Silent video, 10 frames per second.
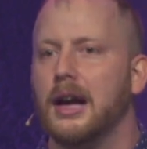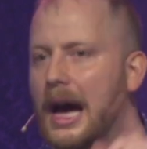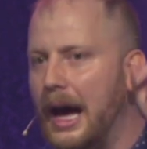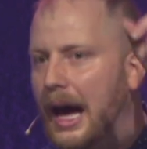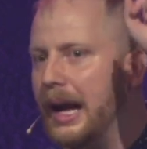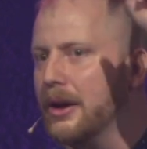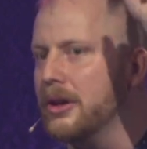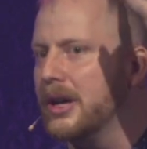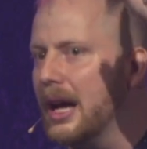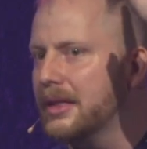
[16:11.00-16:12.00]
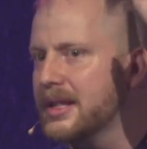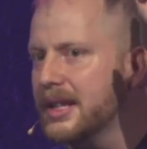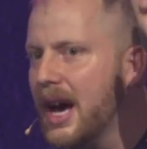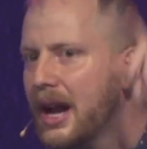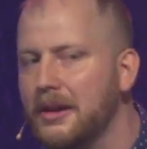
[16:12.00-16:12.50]
I, I know you got this,
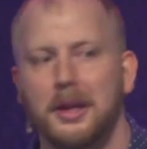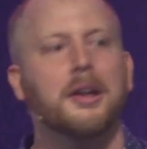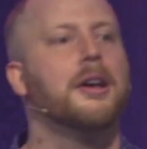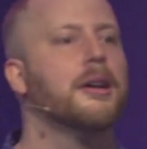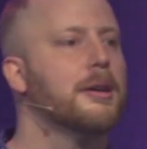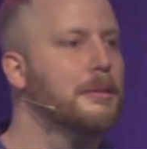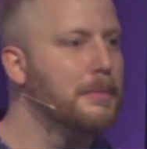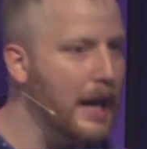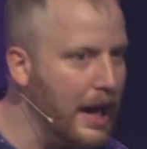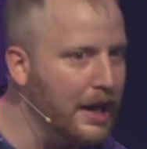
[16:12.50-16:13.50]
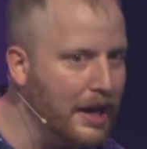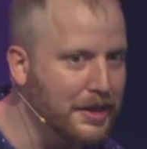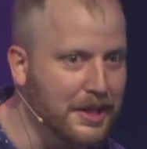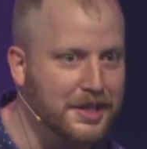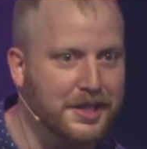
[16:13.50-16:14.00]
God, but I got
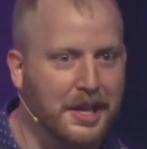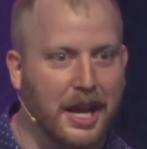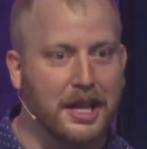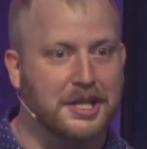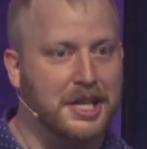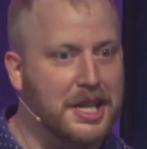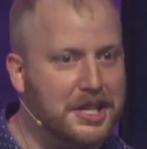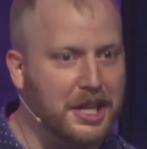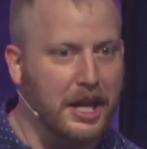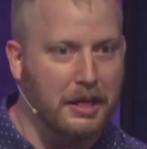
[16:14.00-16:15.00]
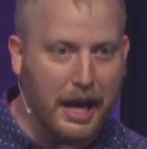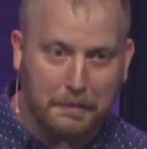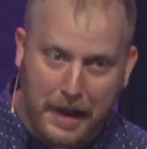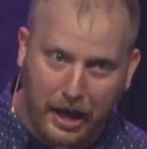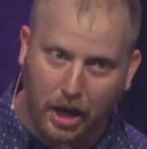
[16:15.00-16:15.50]
this. And it's easy to
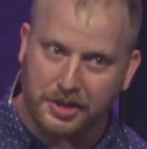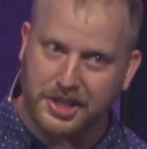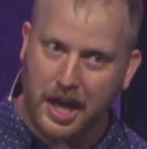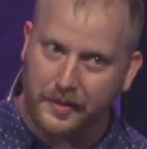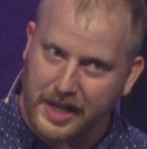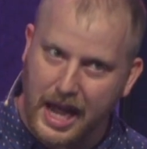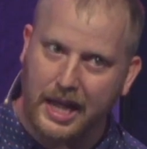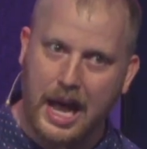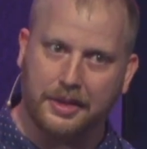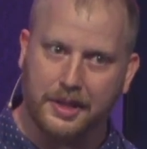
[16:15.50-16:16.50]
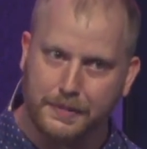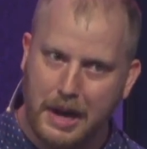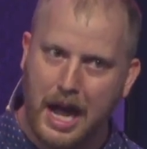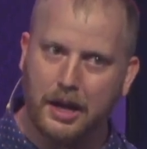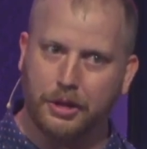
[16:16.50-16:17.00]
like make ourselves, I got this,
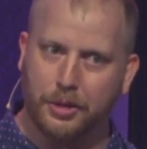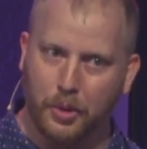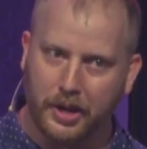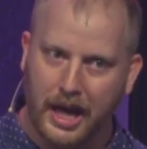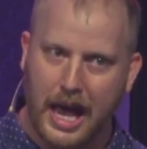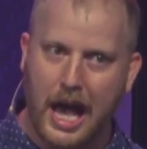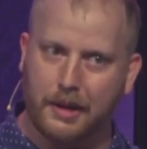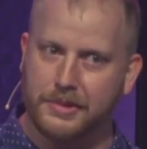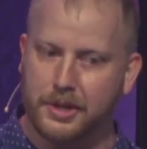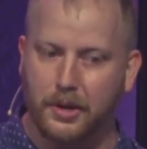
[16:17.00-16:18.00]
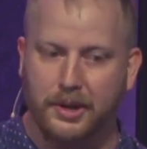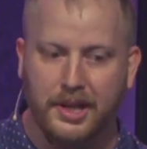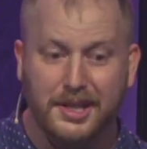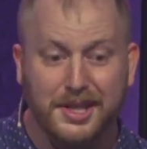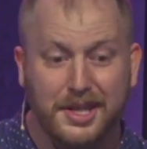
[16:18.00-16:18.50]
my authority, Adam's doing
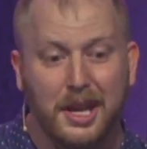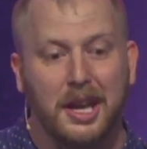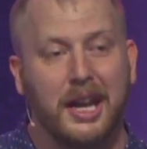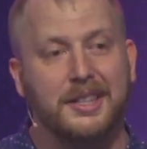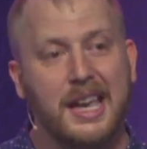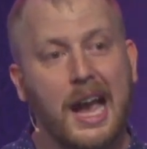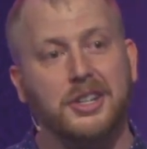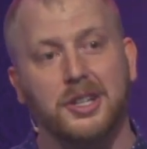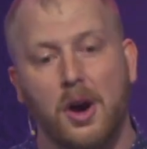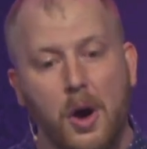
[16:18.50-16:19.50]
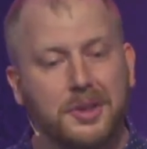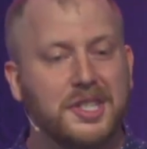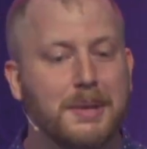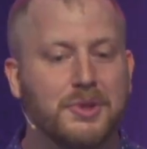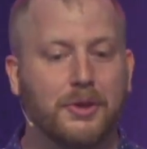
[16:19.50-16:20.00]
this. It's actually all
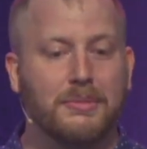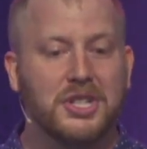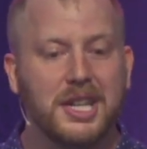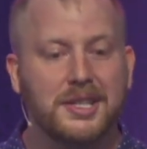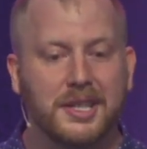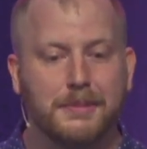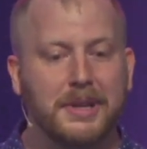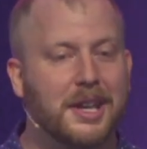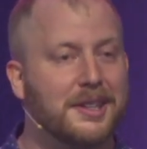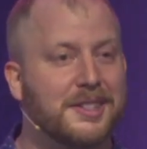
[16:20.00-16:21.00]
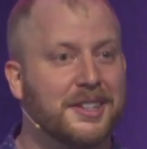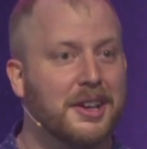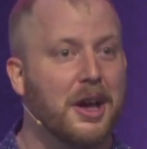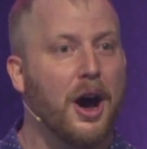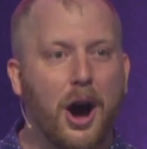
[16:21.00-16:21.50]
stems from Jesus because
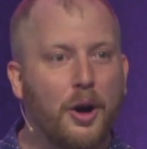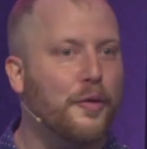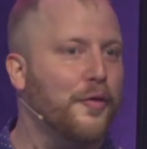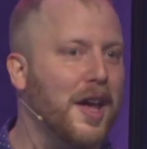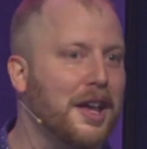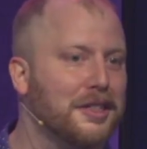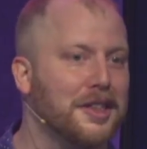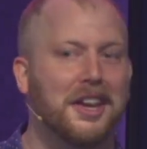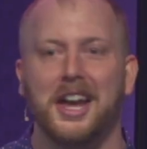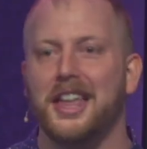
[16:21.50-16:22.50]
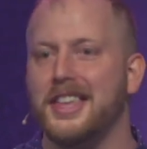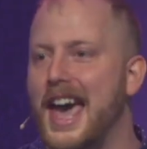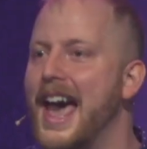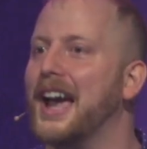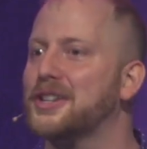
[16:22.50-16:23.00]
our faith and
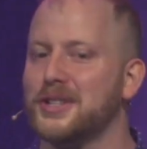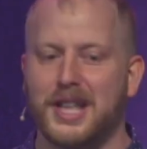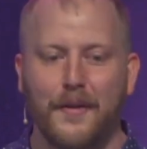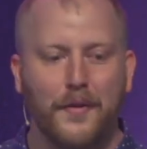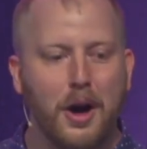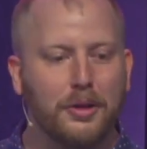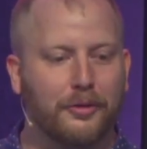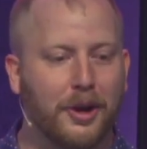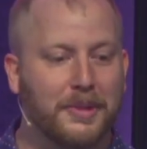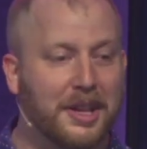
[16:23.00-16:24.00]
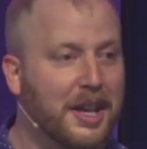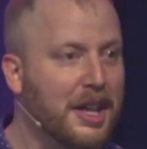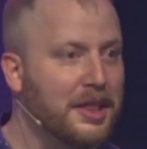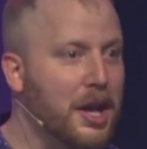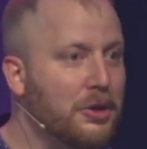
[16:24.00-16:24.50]
the actions that follow from it
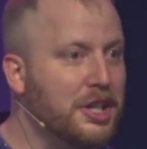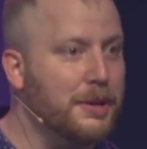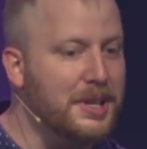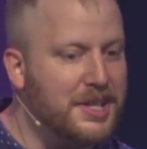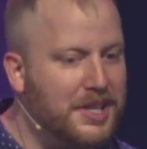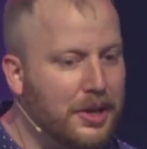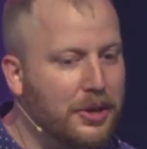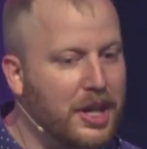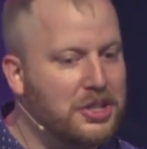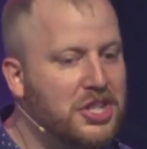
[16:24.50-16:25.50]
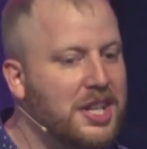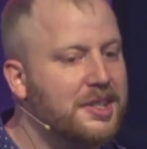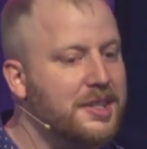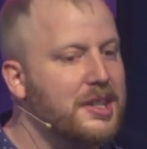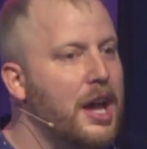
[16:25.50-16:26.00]
they all need to be centered on
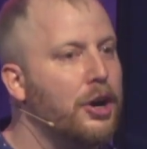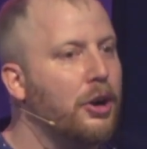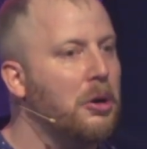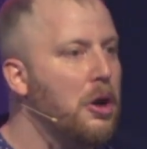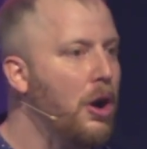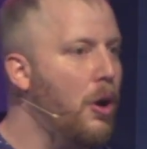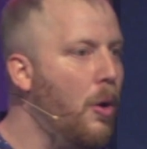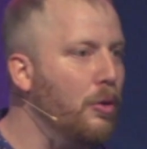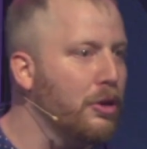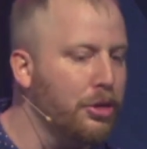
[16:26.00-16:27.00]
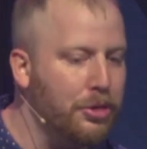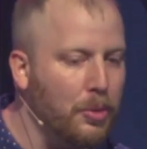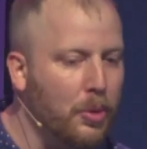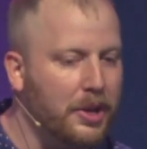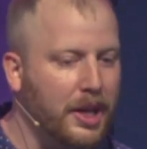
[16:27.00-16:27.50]
Jesus, not our own
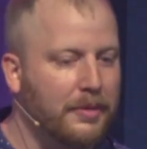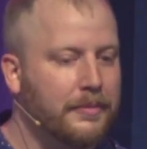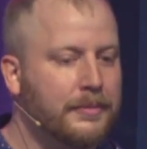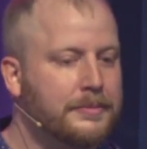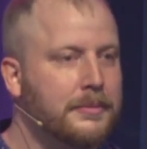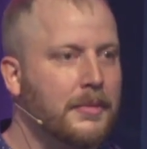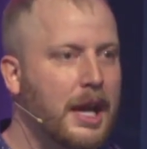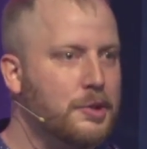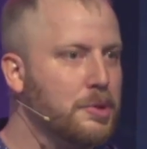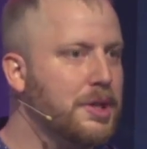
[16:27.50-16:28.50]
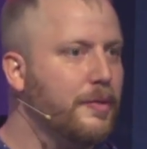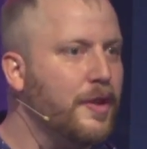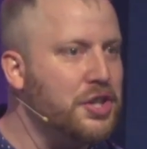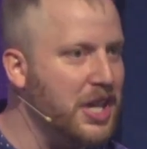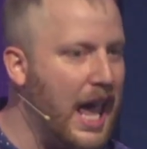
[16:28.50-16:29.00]
authority. That's where
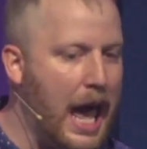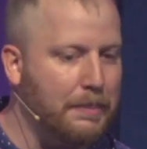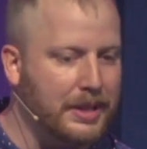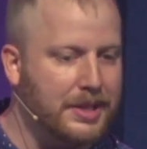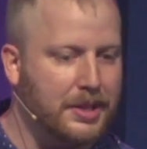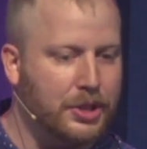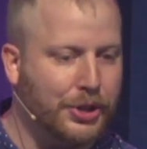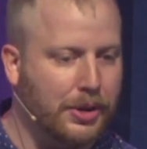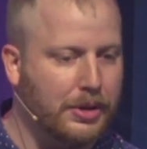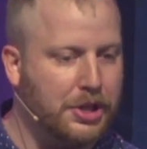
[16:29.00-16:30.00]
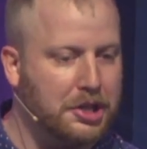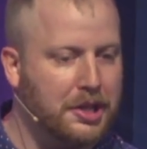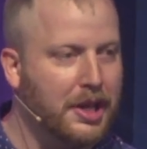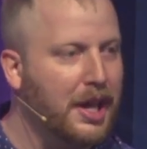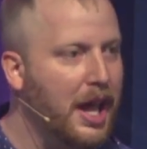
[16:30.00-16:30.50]
division happens in the church.
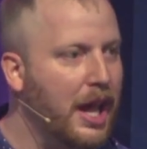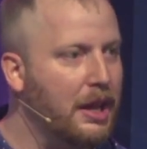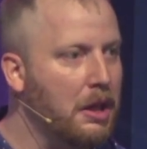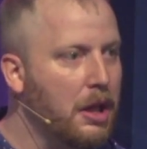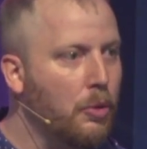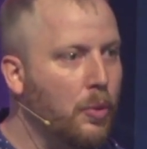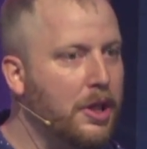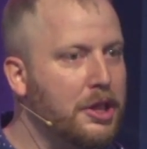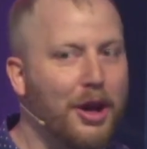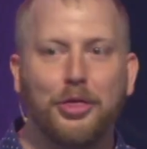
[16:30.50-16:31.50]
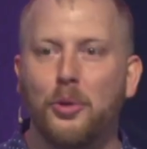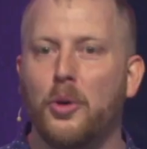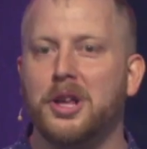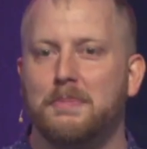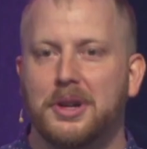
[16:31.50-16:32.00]
And really,
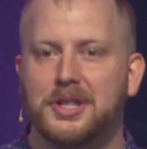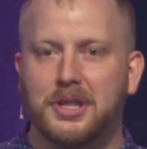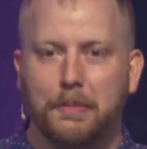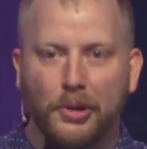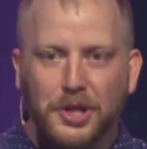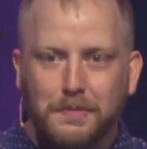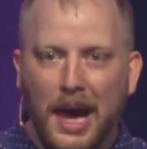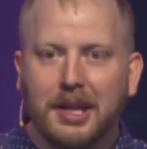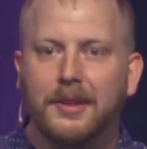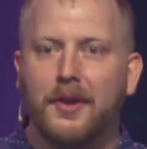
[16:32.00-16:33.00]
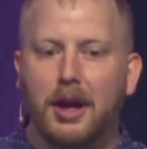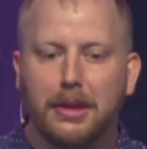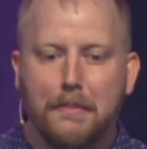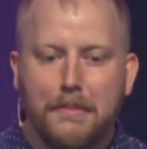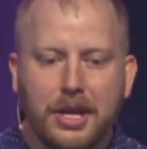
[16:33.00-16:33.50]
authority puts the perspective on
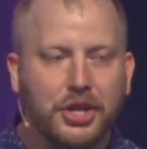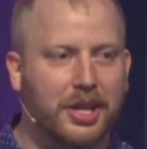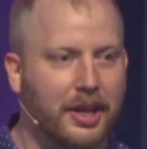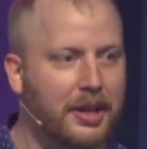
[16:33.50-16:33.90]
the mission.